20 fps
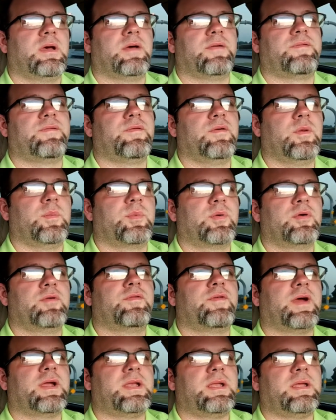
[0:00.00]

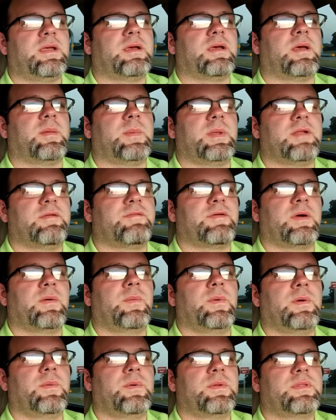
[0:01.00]
foolproof idea. I mean, if I
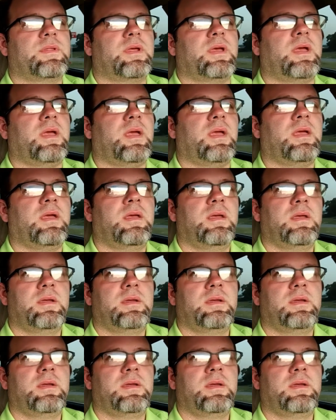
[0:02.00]
went with the